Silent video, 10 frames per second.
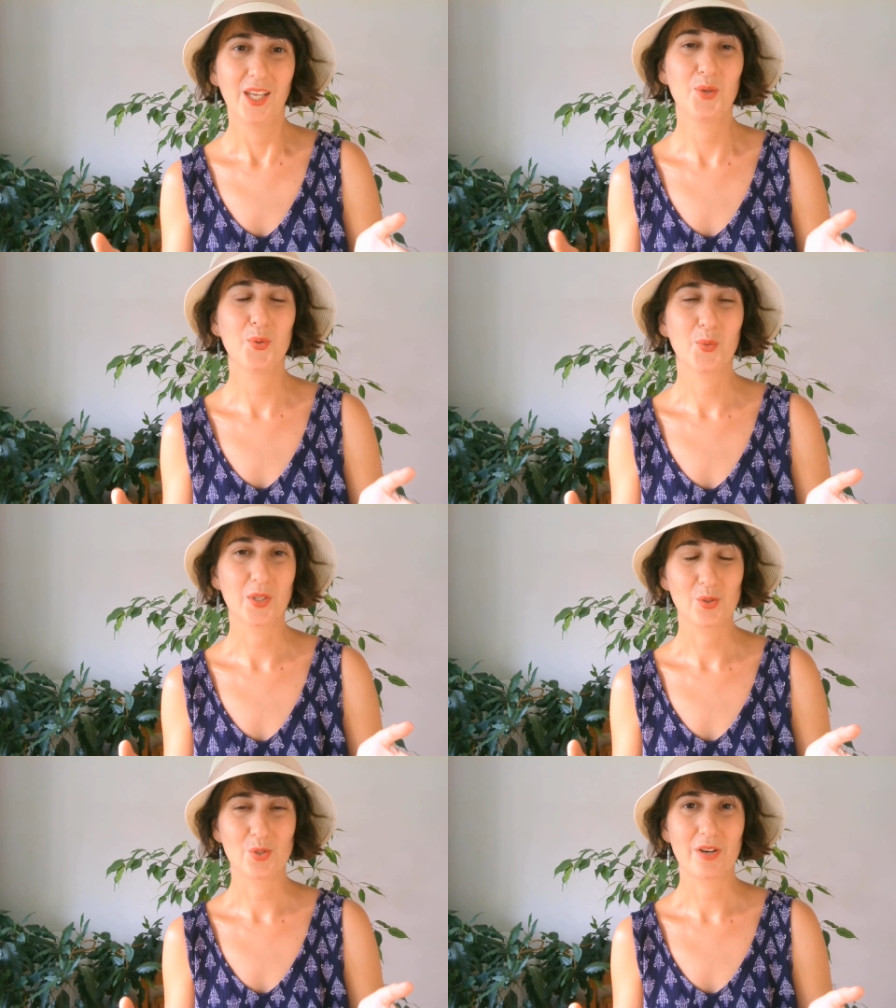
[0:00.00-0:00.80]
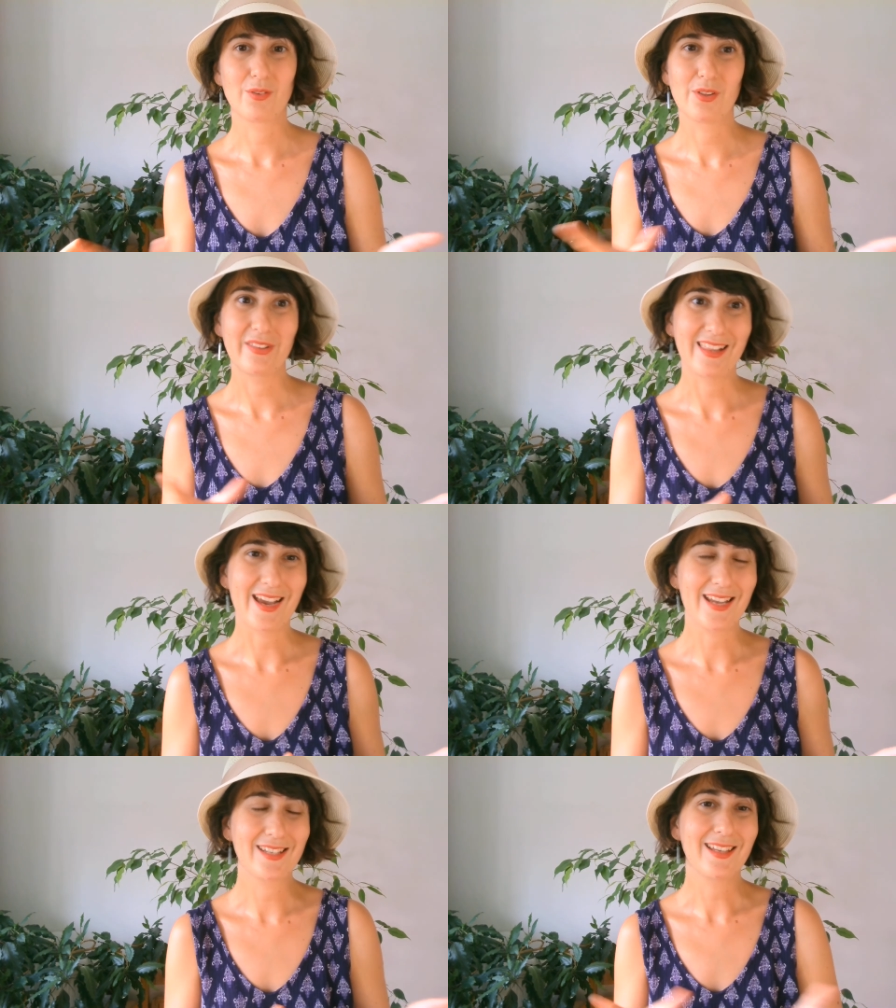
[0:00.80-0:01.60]
if you want to travel
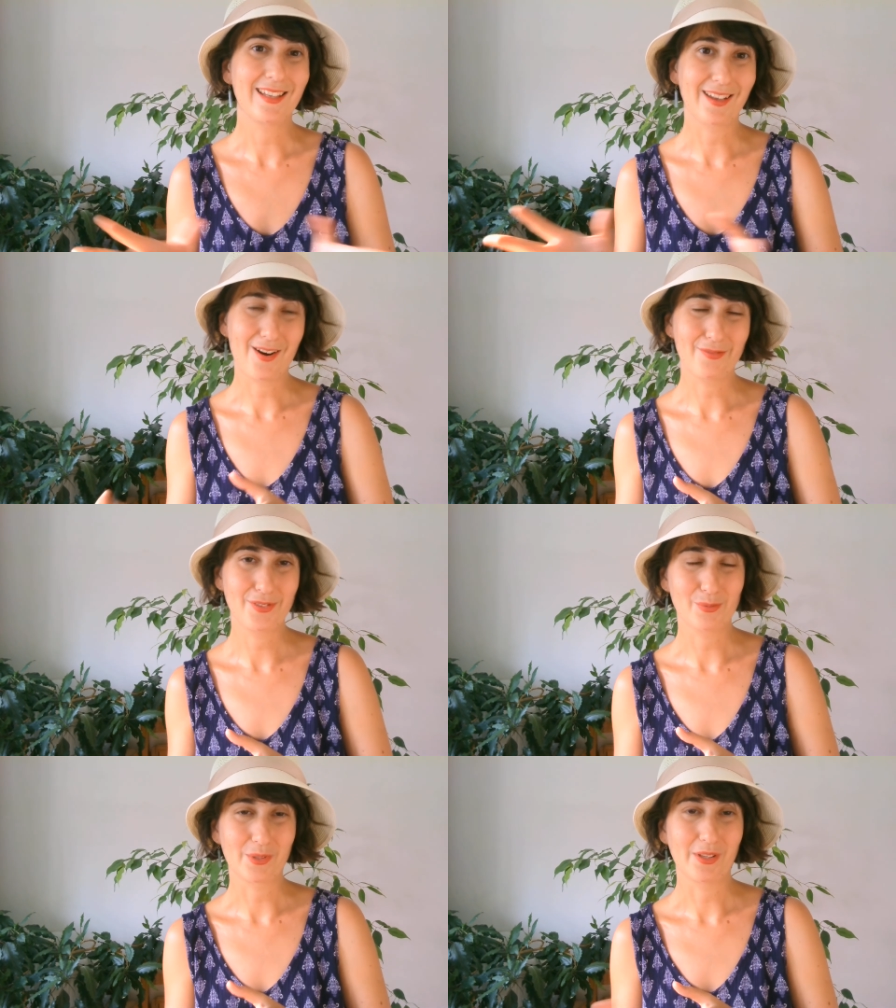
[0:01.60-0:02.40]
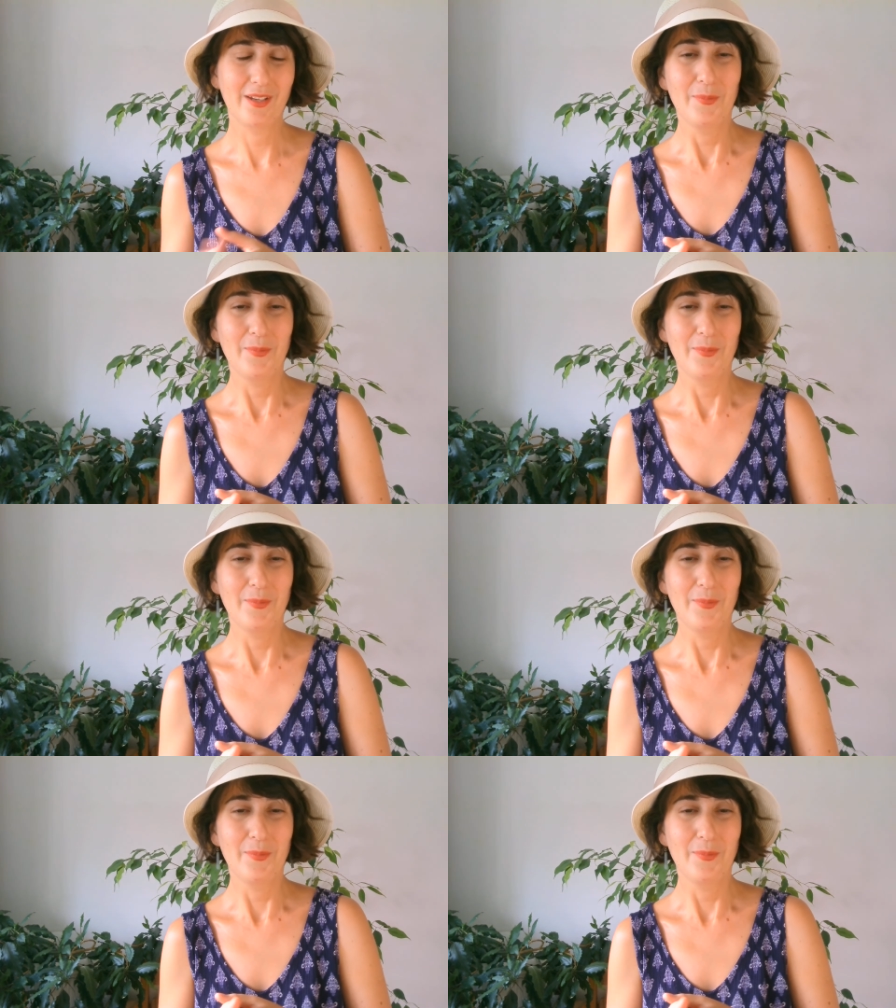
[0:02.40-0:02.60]
light and comfortable.